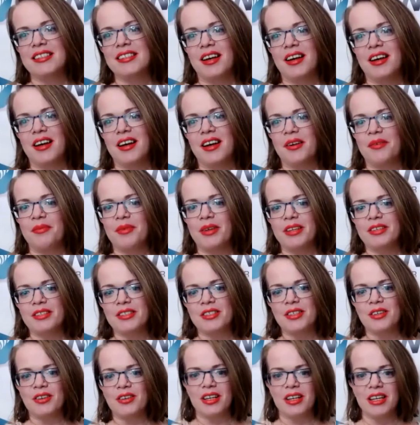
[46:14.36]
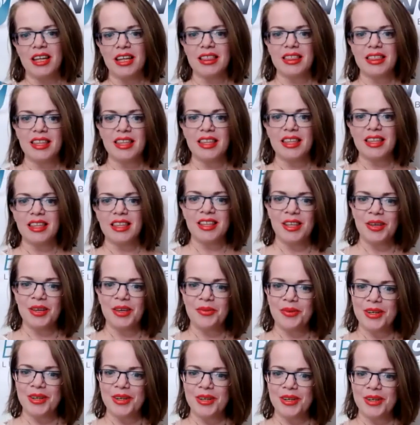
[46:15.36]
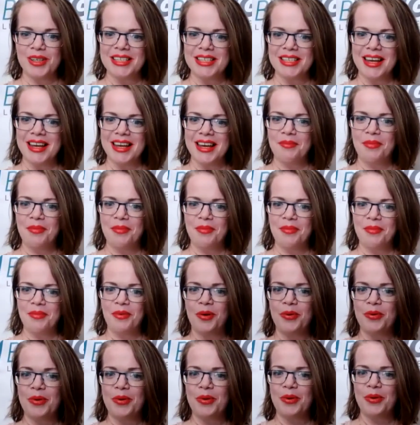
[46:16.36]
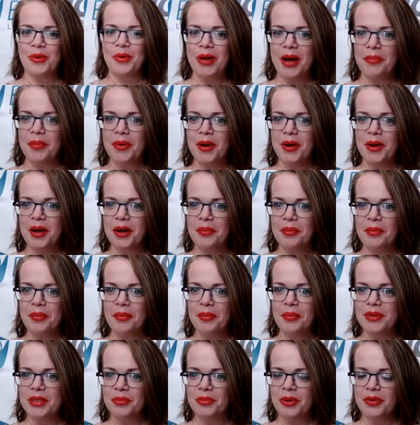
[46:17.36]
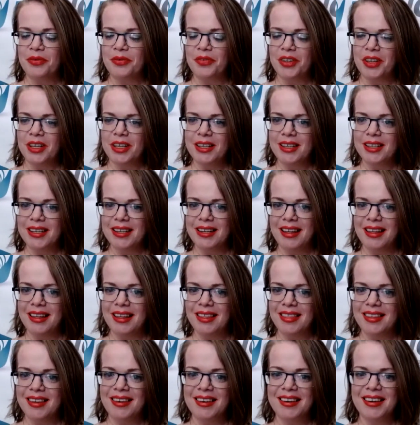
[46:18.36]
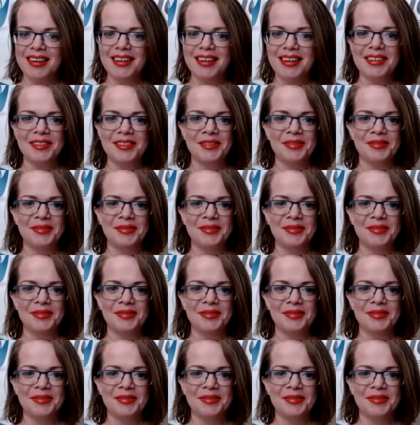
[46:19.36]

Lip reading: Is there anything that you want to add before we wrap up? Did we forget anything?